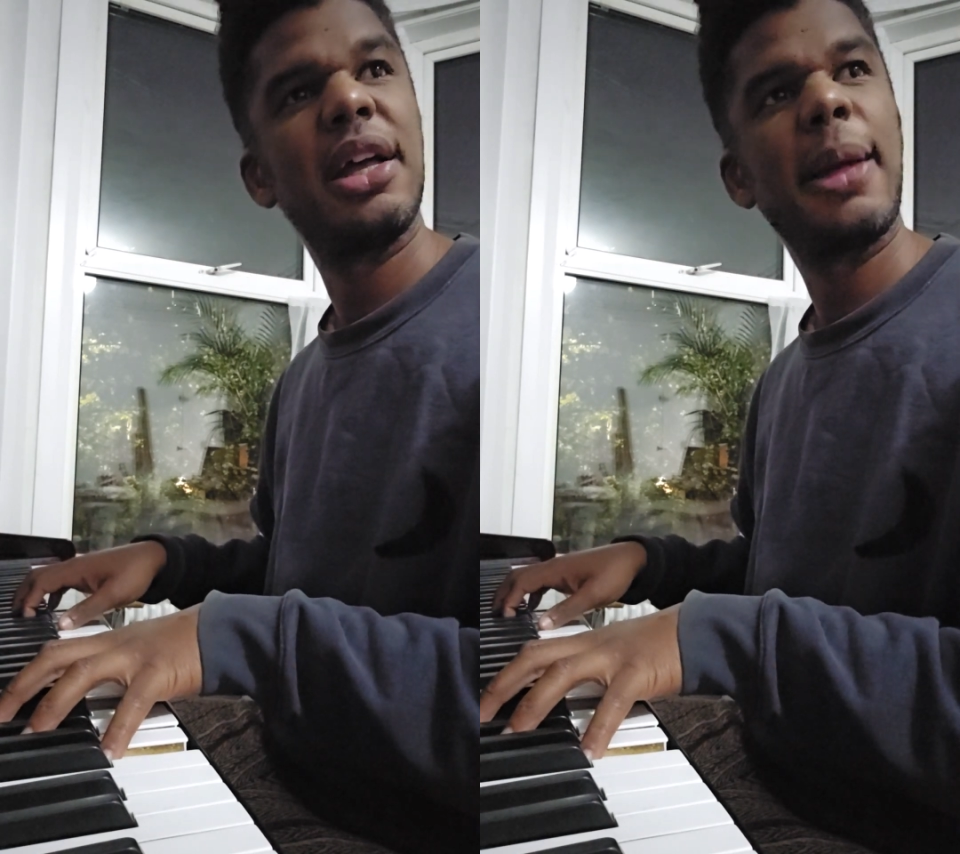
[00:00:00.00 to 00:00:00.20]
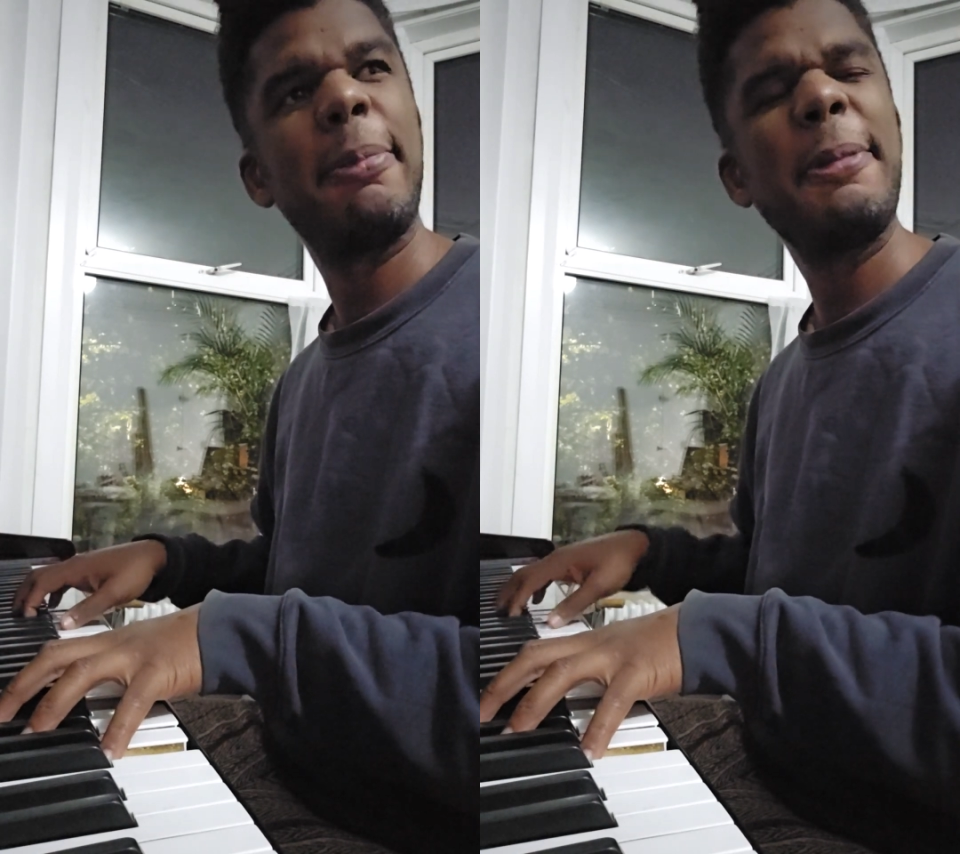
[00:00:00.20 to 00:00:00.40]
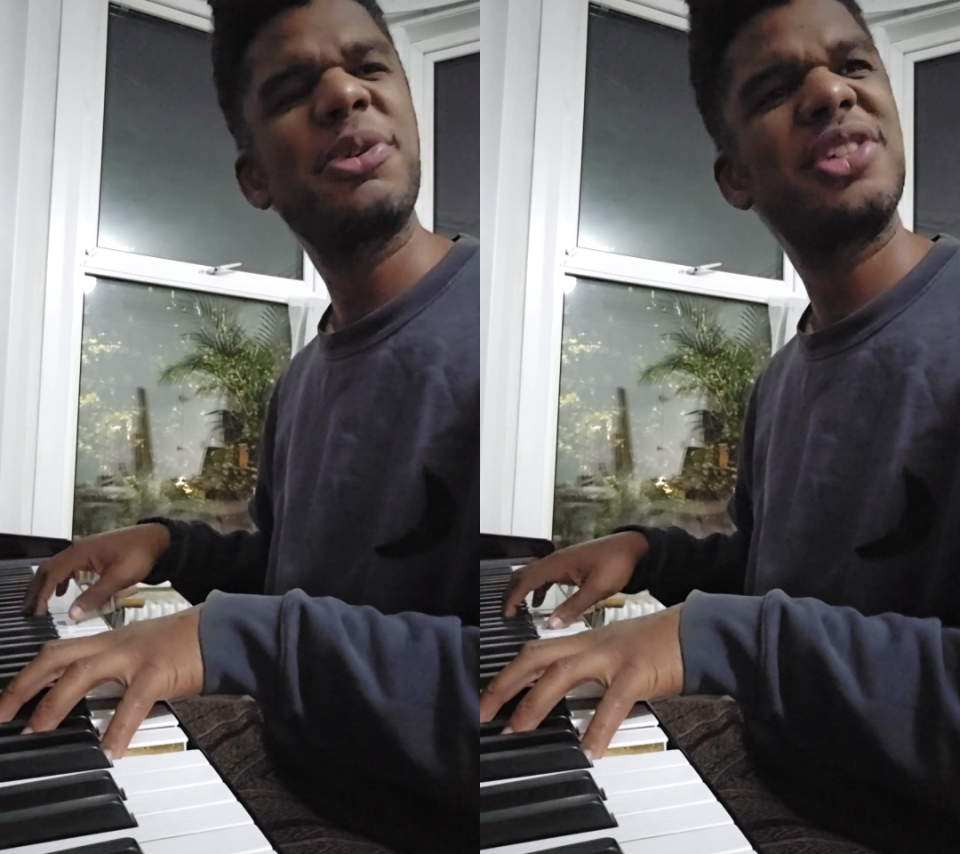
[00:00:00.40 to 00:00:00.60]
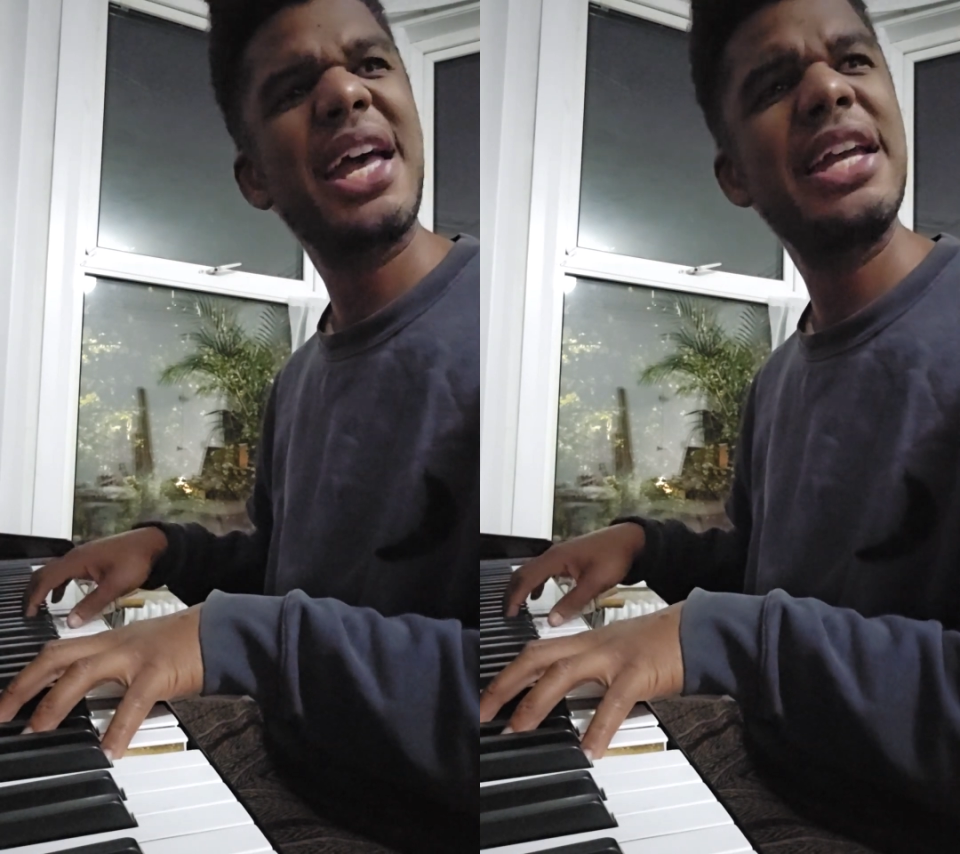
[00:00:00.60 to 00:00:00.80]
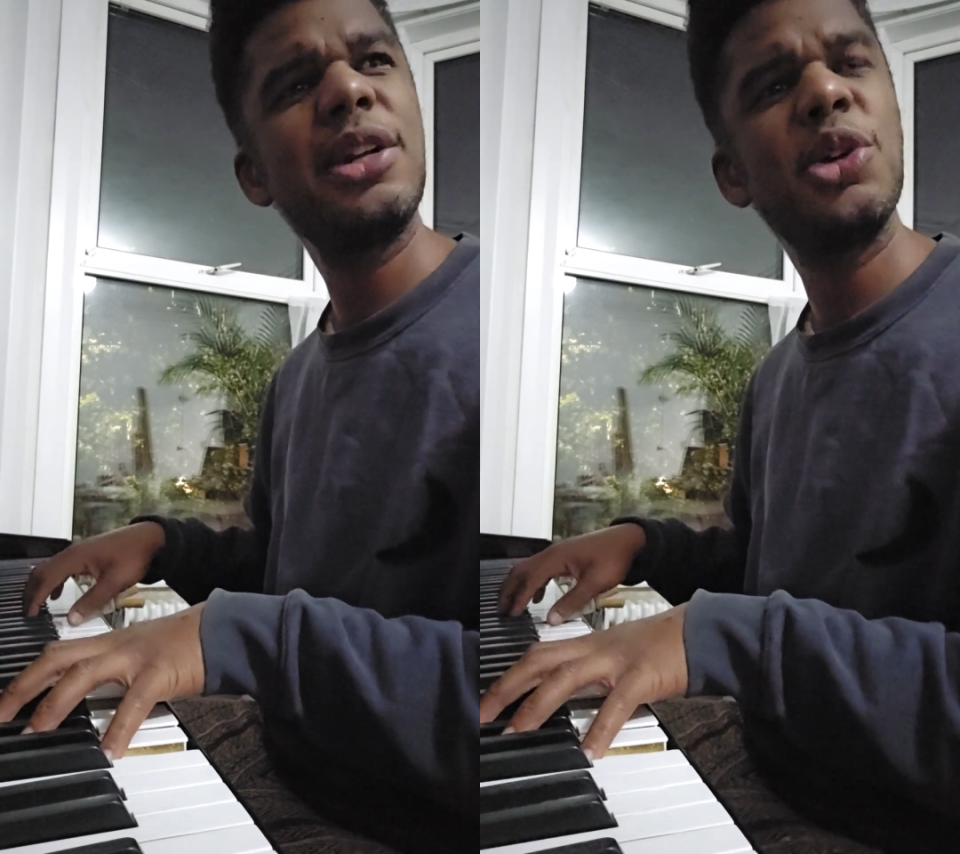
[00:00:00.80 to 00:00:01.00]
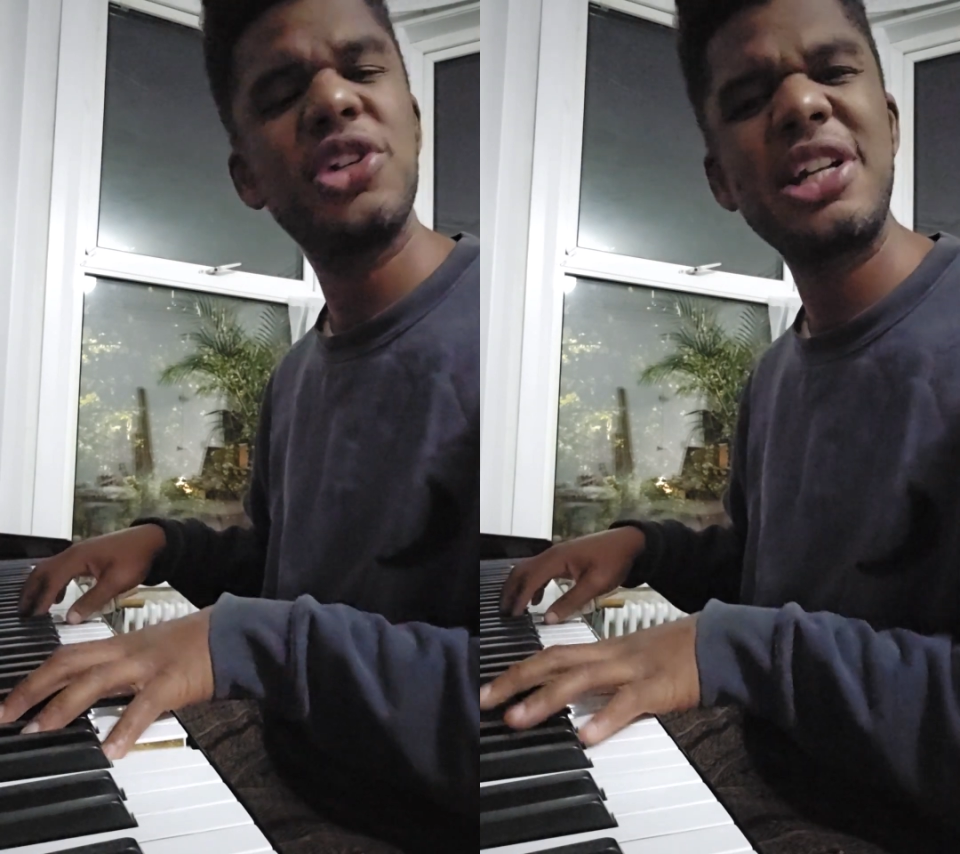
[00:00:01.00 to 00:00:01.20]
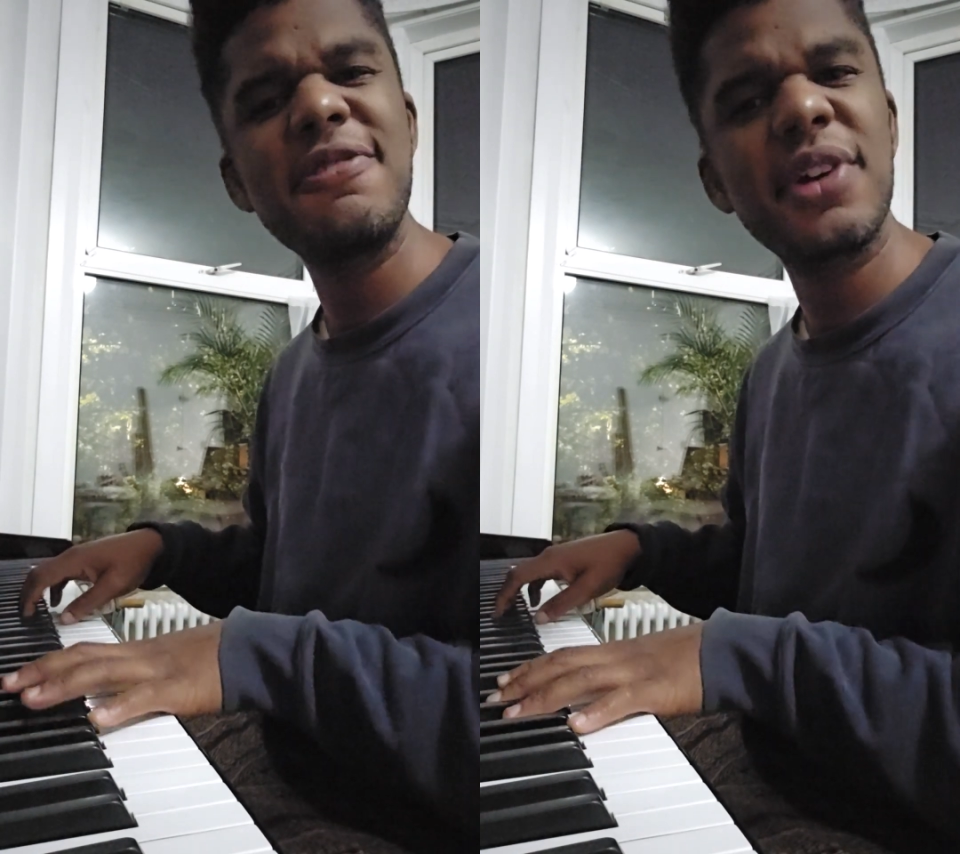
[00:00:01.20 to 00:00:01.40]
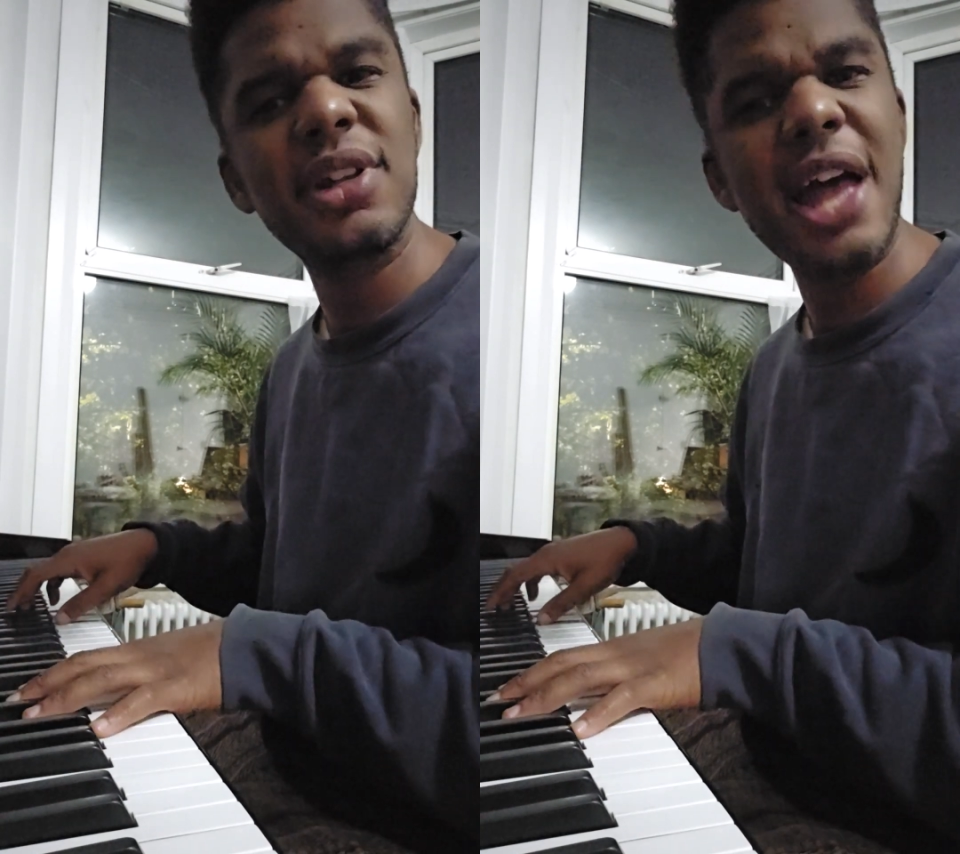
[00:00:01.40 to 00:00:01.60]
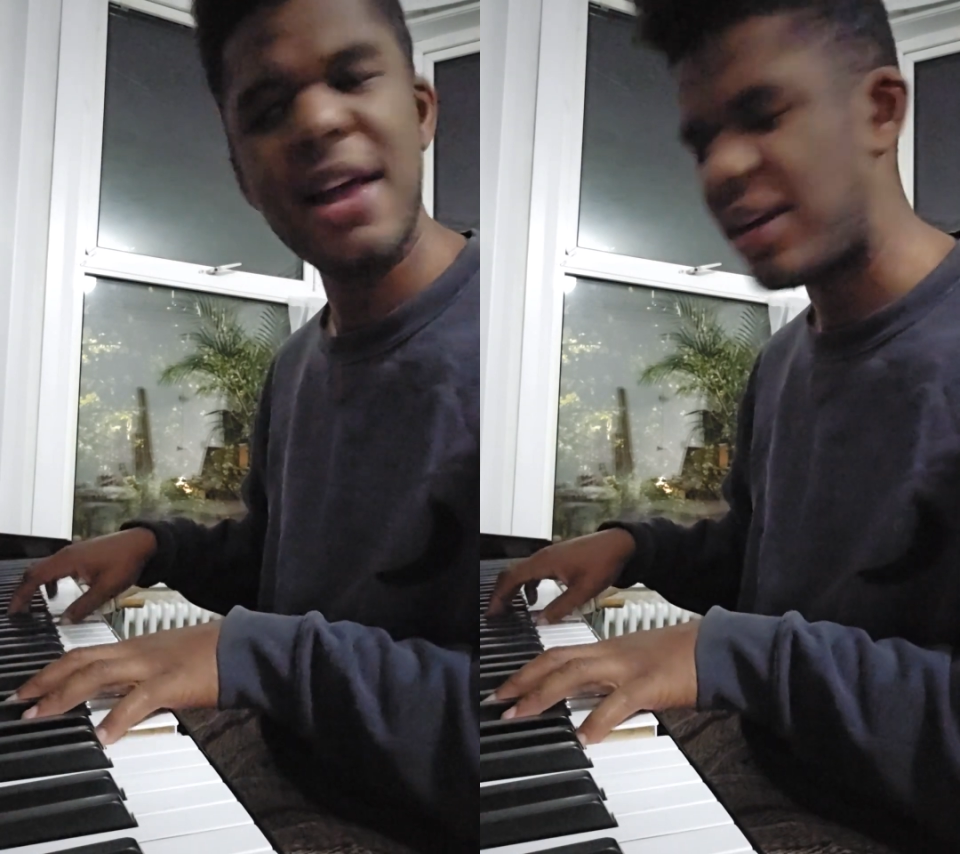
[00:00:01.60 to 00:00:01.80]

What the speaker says: And people say, you know, you should live your